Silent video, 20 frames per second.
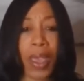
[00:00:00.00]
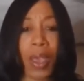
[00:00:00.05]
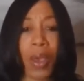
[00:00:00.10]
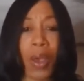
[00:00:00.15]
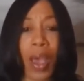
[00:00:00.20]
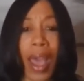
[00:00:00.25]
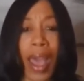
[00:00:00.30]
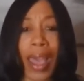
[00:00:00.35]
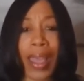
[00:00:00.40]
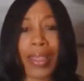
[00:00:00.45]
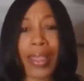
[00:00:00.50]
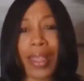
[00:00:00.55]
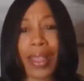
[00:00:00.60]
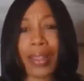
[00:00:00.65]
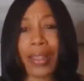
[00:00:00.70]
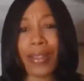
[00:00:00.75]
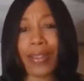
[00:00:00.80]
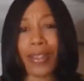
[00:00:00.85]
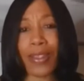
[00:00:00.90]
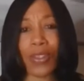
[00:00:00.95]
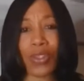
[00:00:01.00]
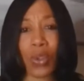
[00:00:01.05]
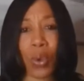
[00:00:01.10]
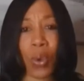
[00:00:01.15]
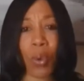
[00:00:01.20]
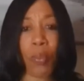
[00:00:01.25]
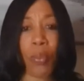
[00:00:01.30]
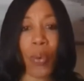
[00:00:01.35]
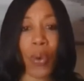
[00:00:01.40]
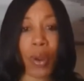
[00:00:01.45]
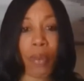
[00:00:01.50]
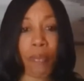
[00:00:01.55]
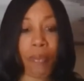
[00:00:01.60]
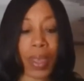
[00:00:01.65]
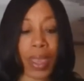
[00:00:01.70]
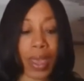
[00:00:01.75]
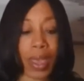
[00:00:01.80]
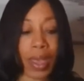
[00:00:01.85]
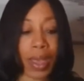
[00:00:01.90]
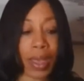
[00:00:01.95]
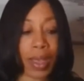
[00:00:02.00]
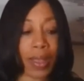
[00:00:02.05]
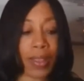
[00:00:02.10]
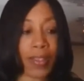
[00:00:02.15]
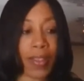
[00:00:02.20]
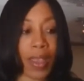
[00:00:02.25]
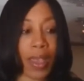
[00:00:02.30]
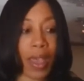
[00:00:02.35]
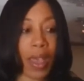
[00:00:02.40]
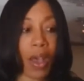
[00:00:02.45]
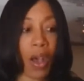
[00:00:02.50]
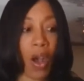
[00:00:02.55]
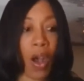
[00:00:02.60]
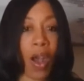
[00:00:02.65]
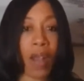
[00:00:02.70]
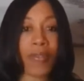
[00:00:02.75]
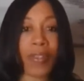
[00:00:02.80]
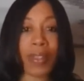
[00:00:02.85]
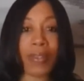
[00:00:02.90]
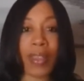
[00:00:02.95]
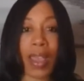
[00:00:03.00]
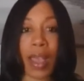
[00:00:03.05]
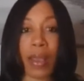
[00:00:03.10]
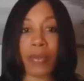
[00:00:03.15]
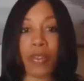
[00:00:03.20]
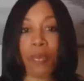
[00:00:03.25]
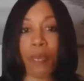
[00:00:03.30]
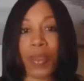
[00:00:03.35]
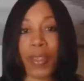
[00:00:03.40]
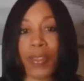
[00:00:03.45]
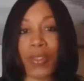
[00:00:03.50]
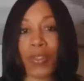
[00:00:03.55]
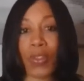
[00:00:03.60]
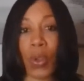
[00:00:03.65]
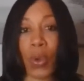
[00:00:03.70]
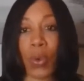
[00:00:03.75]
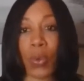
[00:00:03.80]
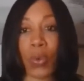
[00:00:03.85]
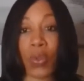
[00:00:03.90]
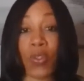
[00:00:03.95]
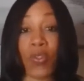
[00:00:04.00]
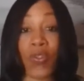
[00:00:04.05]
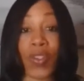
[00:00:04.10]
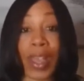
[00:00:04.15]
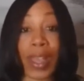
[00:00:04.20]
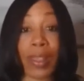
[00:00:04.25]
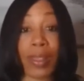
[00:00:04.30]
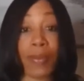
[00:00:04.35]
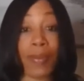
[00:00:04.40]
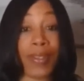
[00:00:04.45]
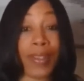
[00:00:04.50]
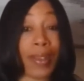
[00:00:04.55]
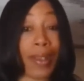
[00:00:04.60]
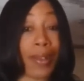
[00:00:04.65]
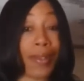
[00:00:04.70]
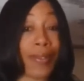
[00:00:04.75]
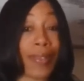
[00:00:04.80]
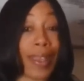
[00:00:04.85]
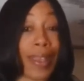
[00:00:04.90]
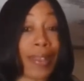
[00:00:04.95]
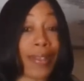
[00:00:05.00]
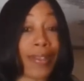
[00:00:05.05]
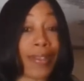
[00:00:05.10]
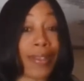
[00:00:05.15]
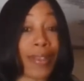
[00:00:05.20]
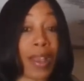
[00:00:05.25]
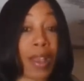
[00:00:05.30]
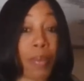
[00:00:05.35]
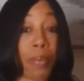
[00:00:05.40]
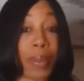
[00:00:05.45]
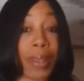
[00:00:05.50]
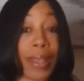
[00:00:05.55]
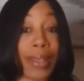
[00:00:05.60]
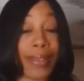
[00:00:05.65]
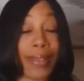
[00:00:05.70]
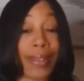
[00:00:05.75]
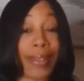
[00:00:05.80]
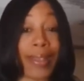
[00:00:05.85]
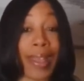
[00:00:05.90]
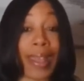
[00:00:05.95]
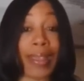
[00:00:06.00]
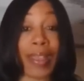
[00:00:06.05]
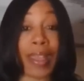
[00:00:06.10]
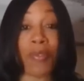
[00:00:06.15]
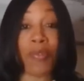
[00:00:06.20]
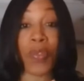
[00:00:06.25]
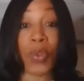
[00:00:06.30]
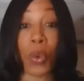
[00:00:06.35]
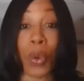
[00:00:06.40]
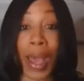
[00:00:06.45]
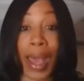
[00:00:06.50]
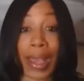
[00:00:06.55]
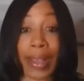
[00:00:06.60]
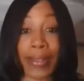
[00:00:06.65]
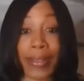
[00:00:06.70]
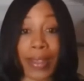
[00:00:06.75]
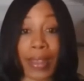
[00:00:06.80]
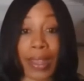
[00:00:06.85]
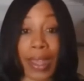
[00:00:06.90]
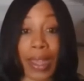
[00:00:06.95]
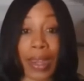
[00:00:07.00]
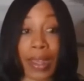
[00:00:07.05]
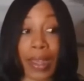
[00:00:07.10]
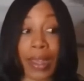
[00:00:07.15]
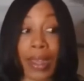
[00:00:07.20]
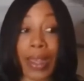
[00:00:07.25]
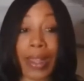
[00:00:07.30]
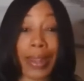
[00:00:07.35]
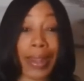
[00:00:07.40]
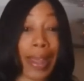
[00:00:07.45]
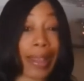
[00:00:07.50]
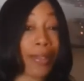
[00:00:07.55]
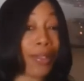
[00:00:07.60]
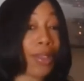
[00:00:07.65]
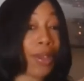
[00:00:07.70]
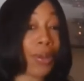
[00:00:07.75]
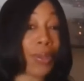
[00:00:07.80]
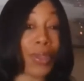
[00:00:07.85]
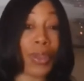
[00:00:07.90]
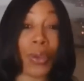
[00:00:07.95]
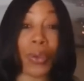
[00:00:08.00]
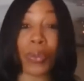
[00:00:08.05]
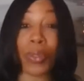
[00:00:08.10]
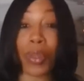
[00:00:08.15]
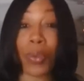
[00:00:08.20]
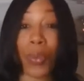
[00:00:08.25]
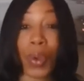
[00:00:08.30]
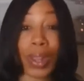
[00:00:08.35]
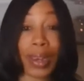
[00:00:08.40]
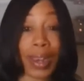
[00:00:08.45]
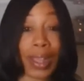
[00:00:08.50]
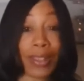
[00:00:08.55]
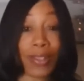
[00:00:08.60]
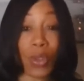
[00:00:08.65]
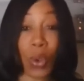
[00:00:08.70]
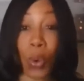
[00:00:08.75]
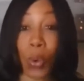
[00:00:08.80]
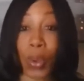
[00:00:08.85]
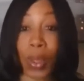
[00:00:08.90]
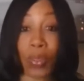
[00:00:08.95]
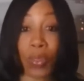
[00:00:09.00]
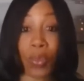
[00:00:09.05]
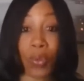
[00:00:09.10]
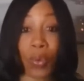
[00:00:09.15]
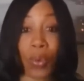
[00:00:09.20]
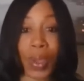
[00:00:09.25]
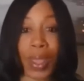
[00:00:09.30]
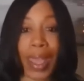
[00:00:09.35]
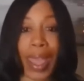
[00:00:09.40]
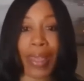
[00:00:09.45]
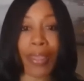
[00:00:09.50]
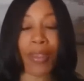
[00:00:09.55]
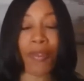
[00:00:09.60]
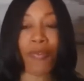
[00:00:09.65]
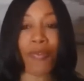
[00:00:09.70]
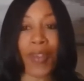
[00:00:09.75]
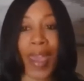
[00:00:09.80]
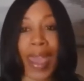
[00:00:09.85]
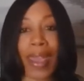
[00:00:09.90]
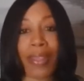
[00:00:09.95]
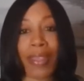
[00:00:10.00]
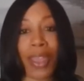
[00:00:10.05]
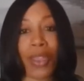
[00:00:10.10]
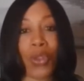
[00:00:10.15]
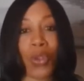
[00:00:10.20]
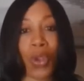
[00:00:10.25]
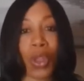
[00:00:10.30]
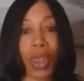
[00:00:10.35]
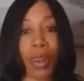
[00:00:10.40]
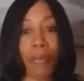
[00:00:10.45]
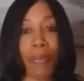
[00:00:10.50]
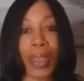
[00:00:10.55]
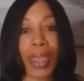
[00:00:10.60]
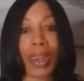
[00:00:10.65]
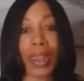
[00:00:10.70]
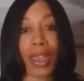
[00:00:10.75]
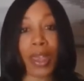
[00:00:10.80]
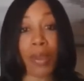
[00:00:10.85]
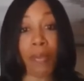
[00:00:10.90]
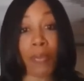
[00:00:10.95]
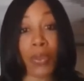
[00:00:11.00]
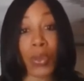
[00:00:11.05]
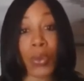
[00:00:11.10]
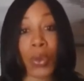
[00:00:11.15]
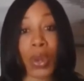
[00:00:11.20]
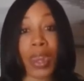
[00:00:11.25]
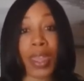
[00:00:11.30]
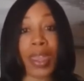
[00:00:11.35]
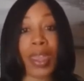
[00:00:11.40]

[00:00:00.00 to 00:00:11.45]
I think this is so important because oftentimes business owners find themselves in stuck places and they feel isolated, like they're the only one that's going through it. And the fact that you're going to be in a community